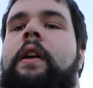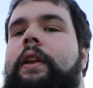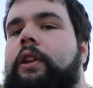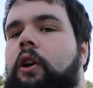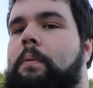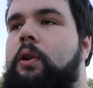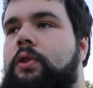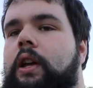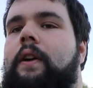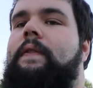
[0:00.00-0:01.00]
The turbo
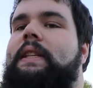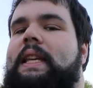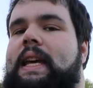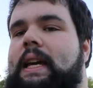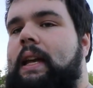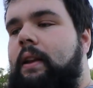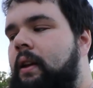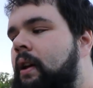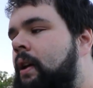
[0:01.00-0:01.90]
stuff is in